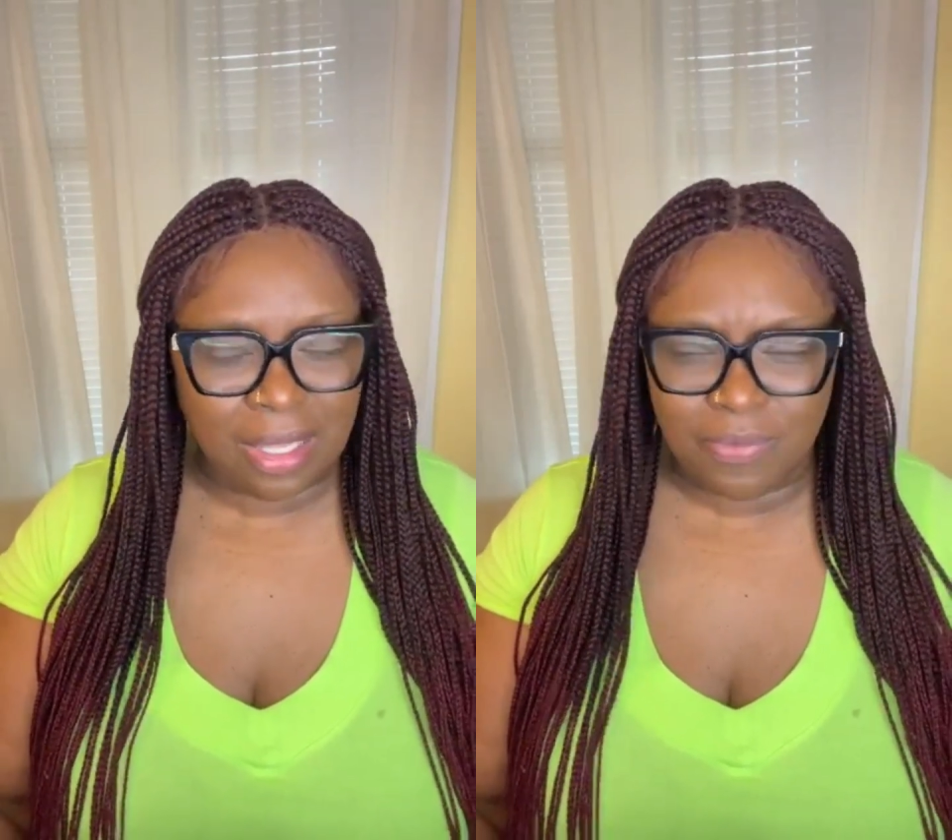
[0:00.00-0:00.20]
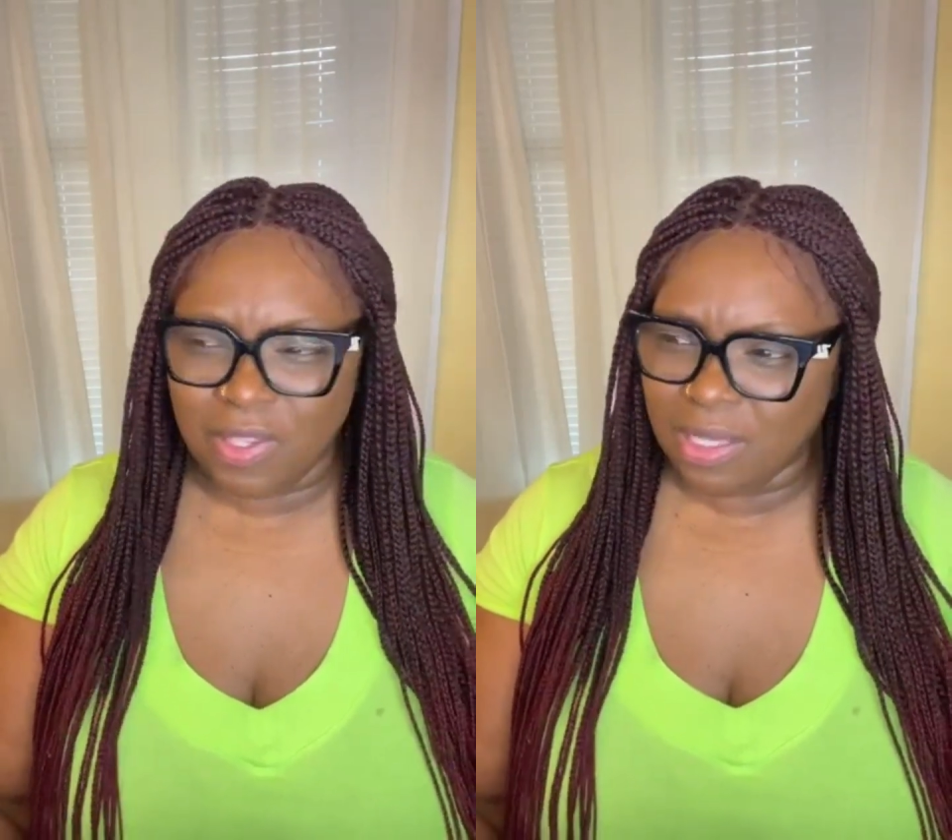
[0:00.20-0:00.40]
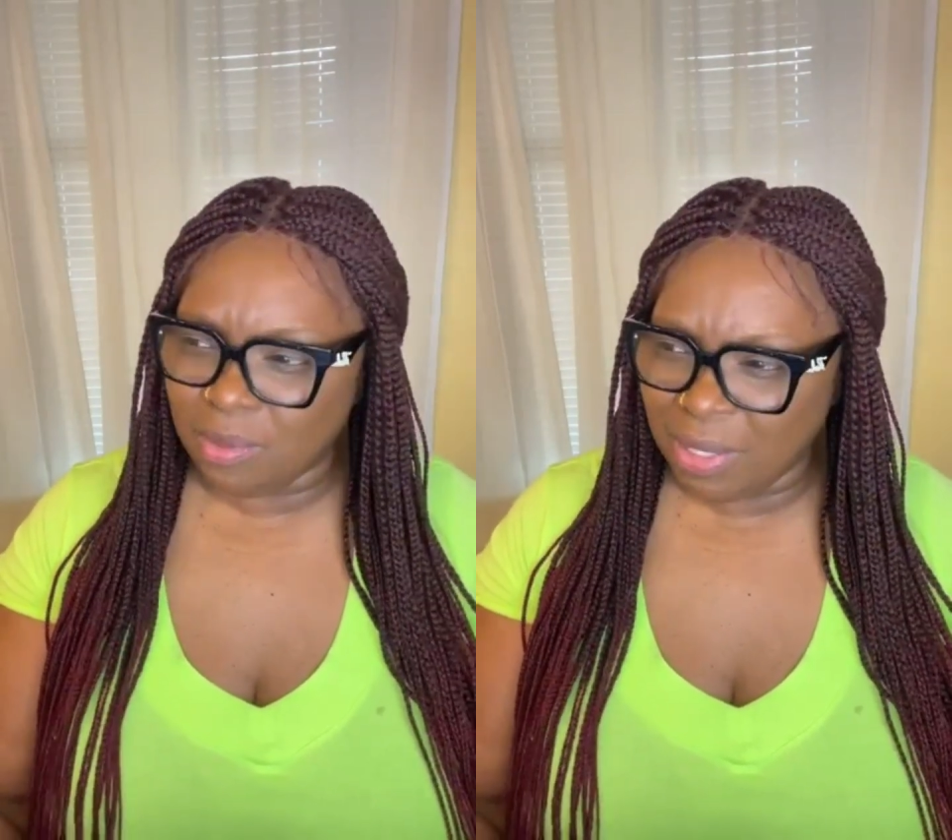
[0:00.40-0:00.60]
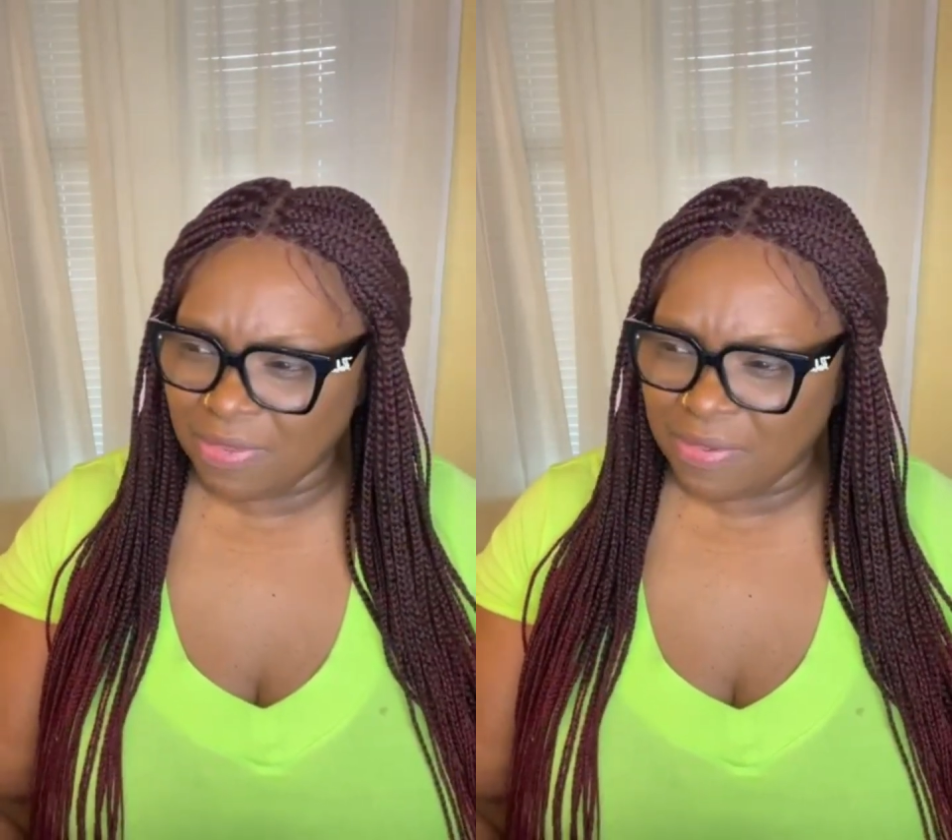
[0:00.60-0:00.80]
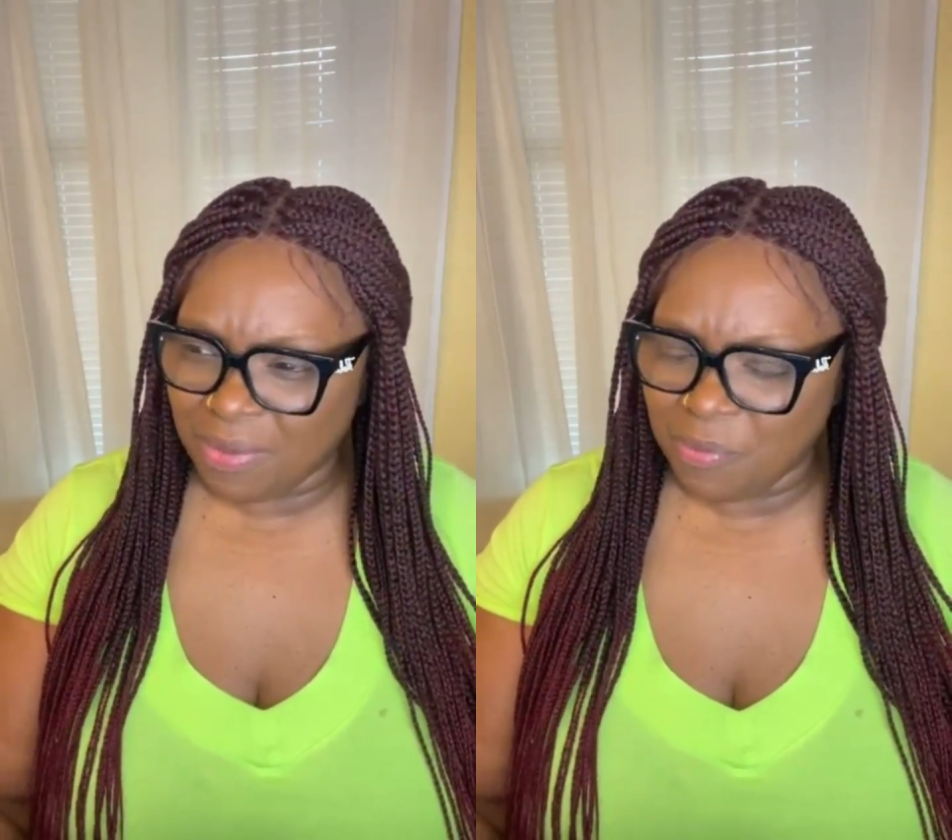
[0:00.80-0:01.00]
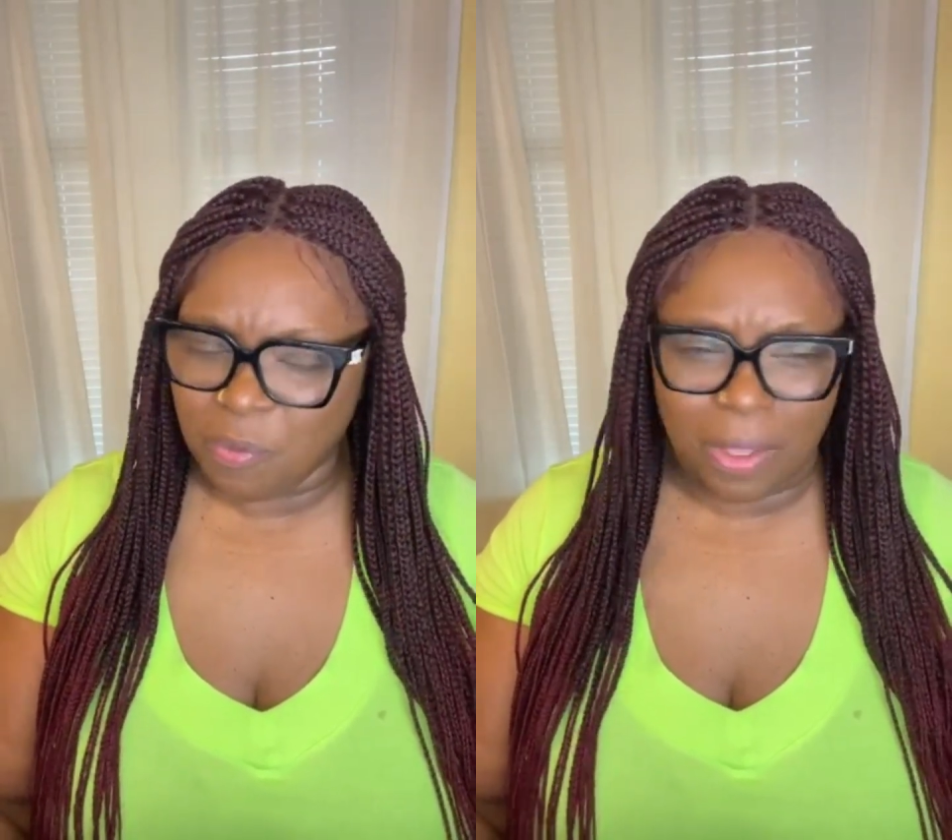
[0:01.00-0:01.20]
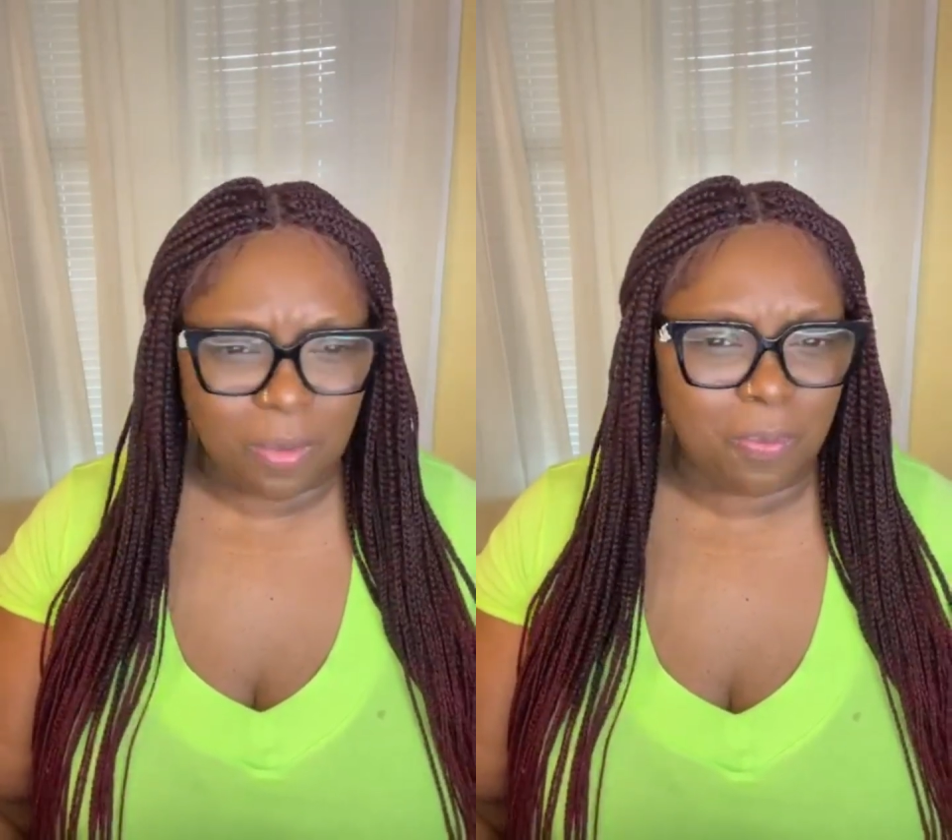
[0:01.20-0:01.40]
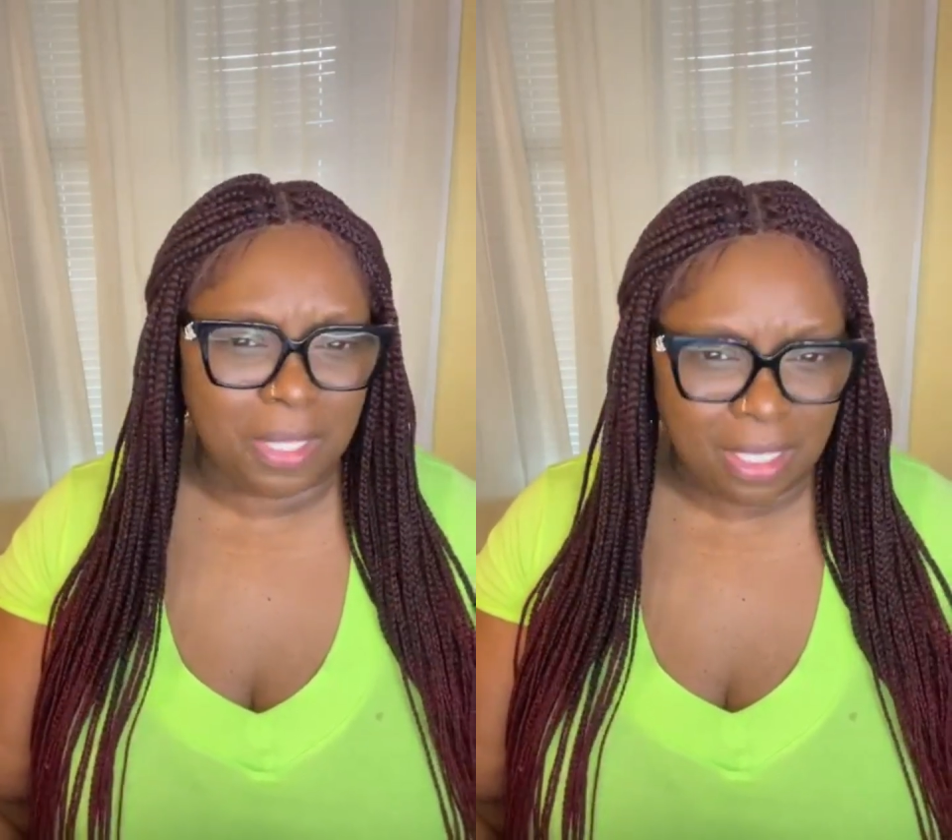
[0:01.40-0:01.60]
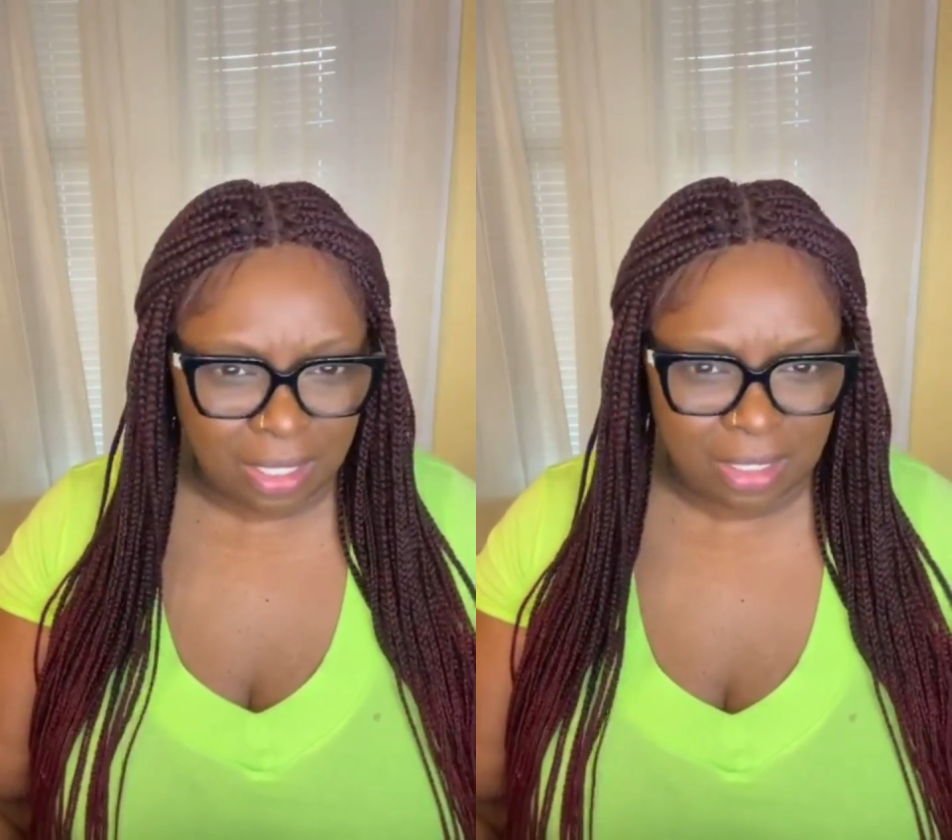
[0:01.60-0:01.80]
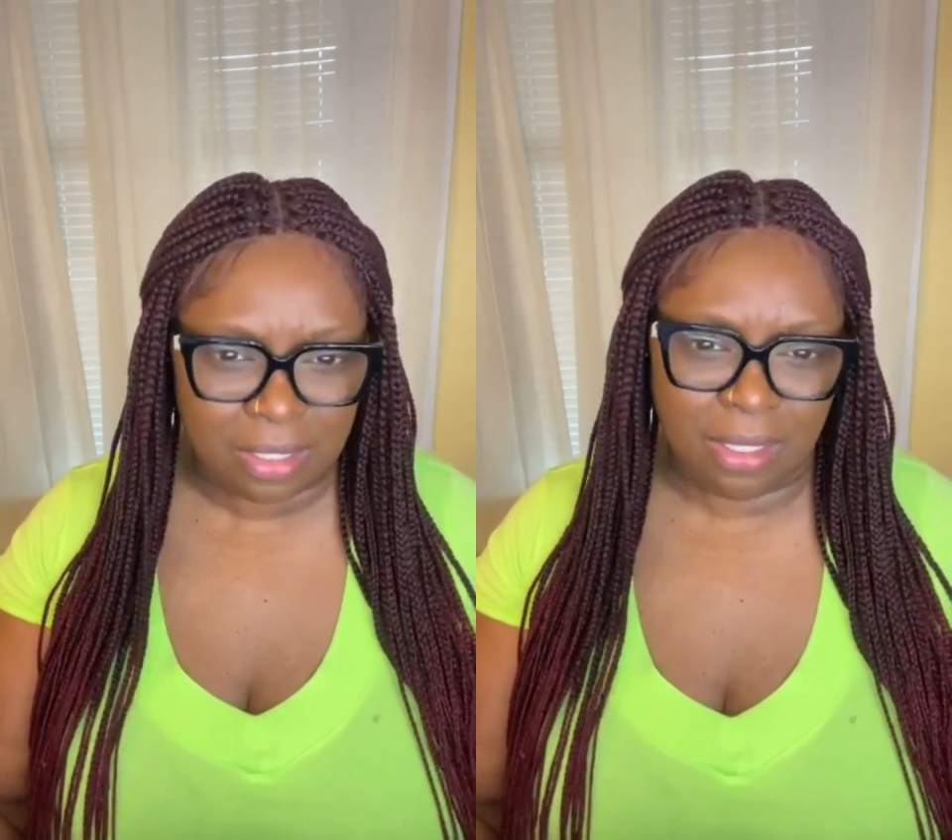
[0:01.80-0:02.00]
And I'm thinking to myself, what
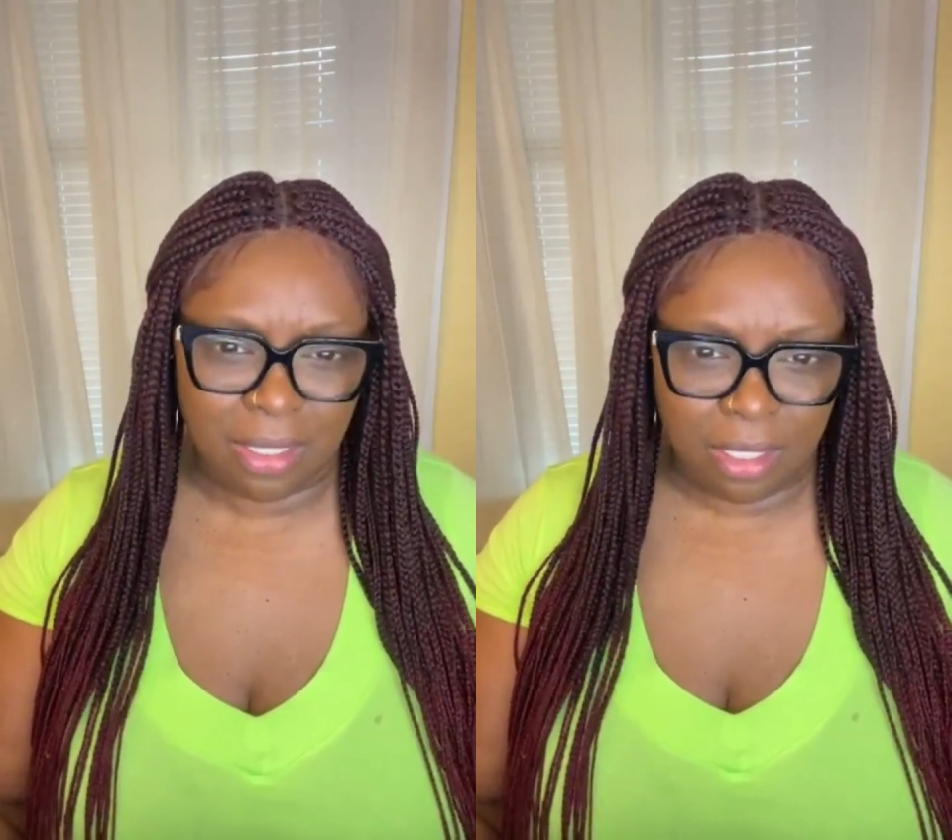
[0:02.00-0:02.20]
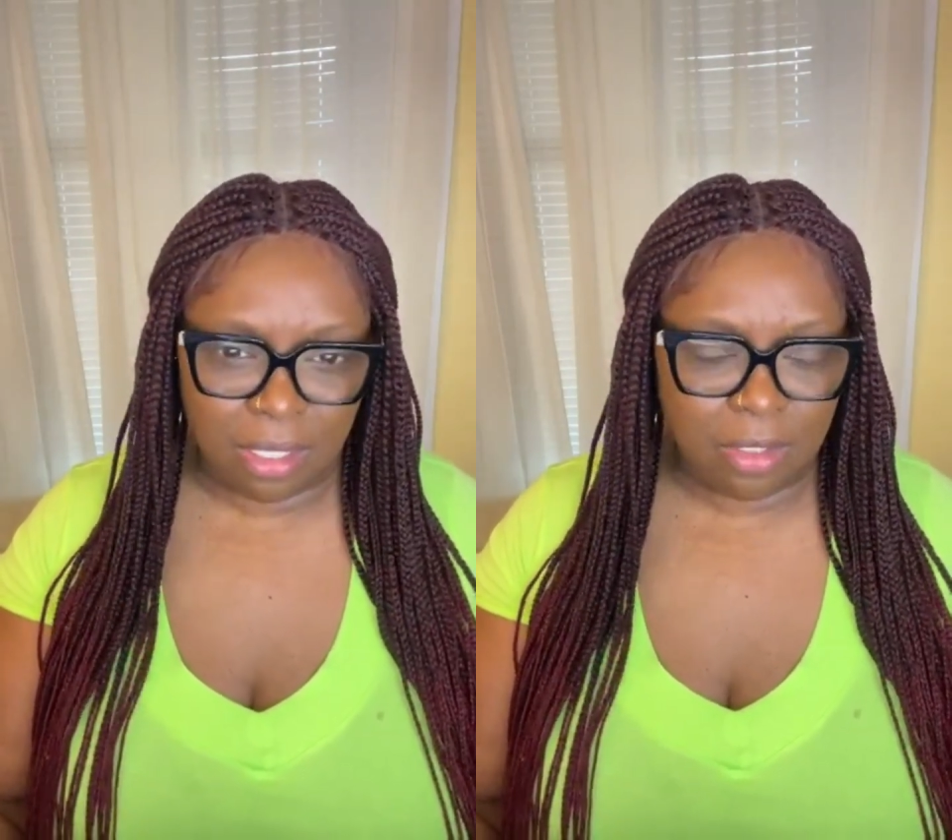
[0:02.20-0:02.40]
pain?